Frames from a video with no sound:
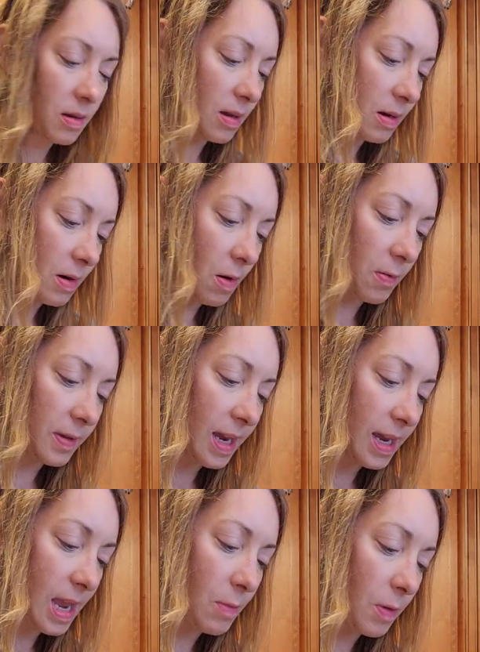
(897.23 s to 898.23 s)
I don't know, what was
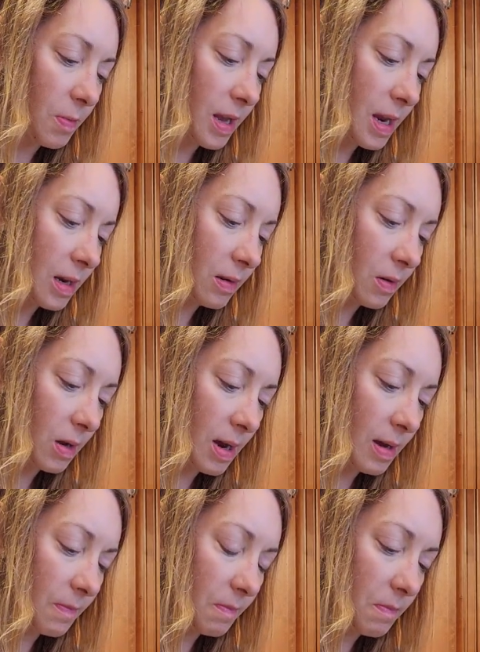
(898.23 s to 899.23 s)
that game we played
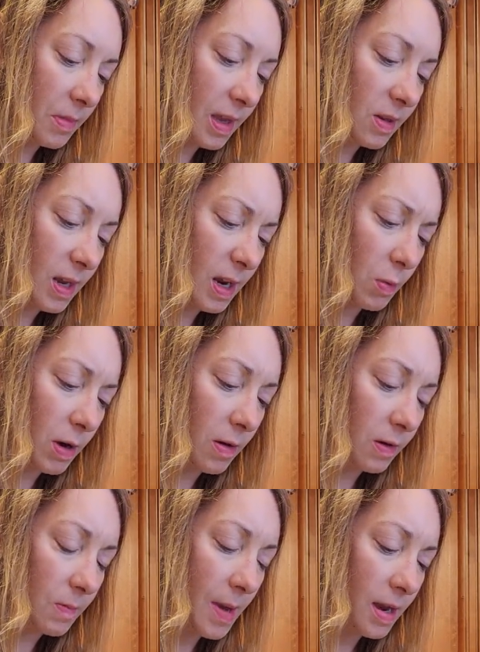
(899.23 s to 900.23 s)
like one of
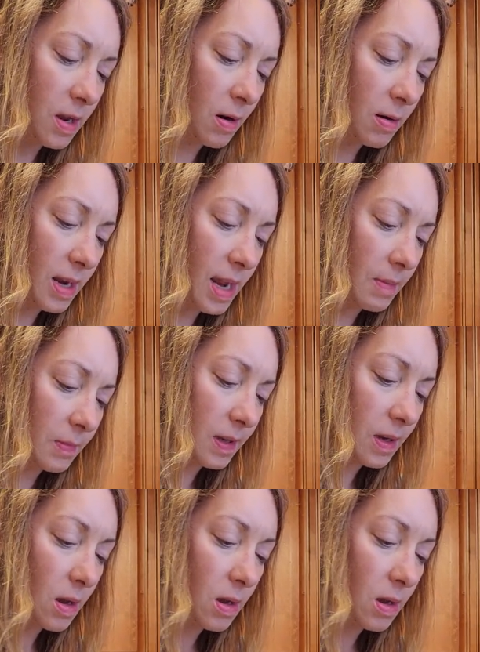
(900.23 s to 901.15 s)
those backyard games.